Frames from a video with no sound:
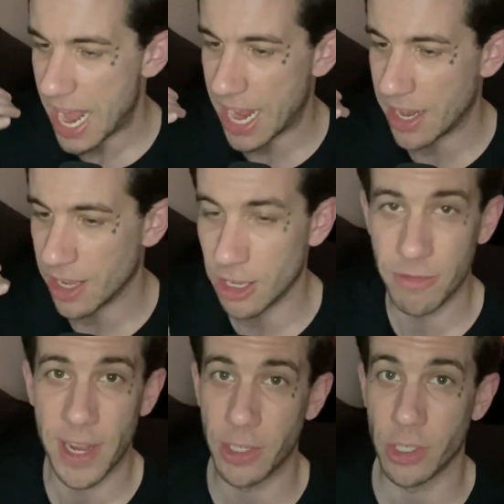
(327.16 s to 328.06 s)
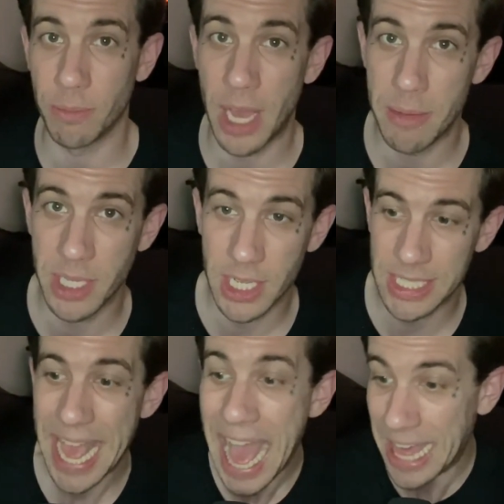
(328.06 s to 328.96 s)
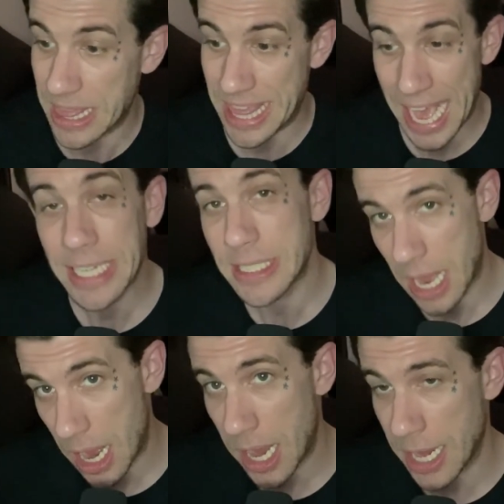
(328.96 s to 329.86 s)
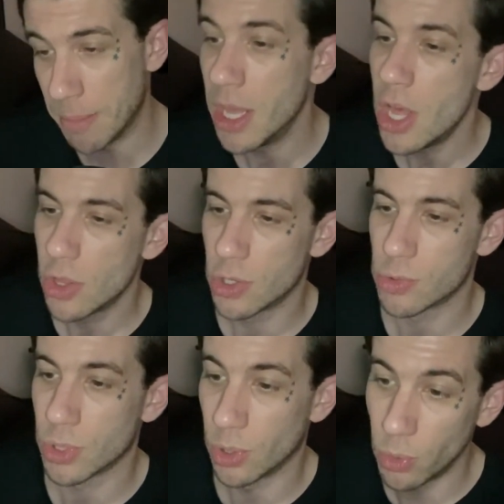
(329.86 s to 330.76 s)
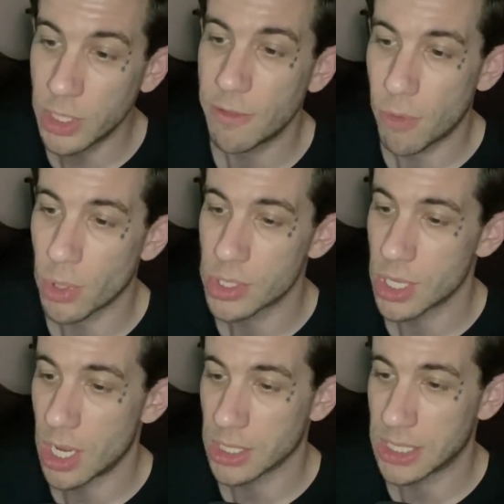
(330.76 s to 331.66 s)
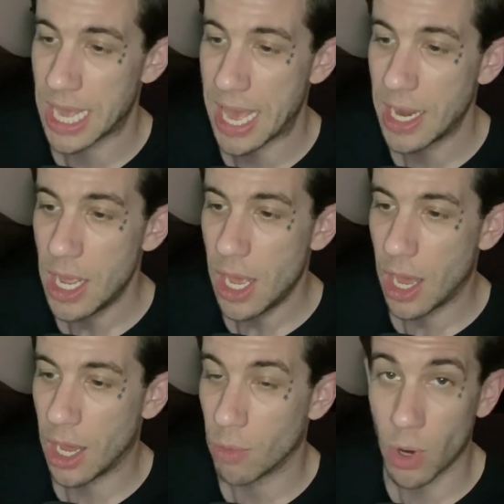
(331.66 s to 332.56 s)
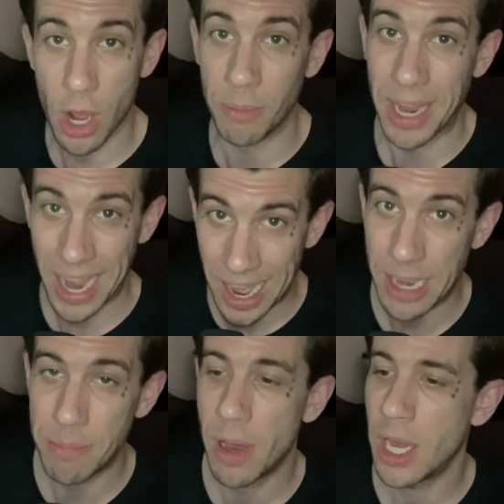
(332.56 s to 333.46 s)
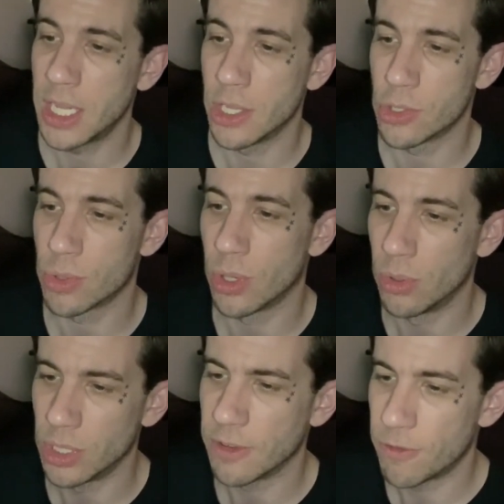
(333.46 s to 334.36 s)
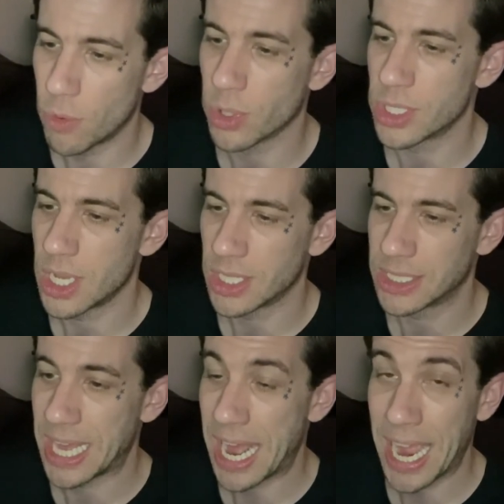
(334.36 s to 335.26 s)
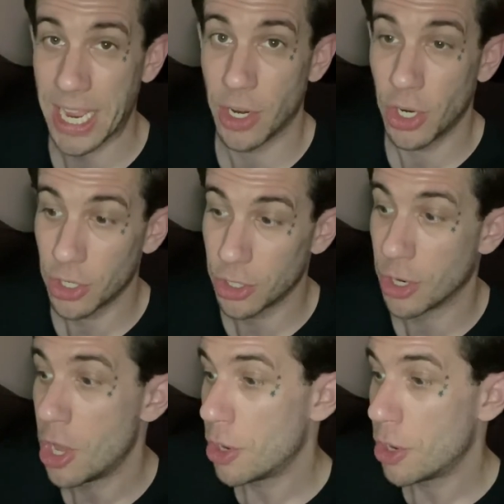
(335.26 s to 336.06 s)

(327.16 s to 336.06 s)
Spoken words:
and Final Goodbye, because at that time those were the only 4 songs that were on my iPod, and those were the only 4 songs that I had heard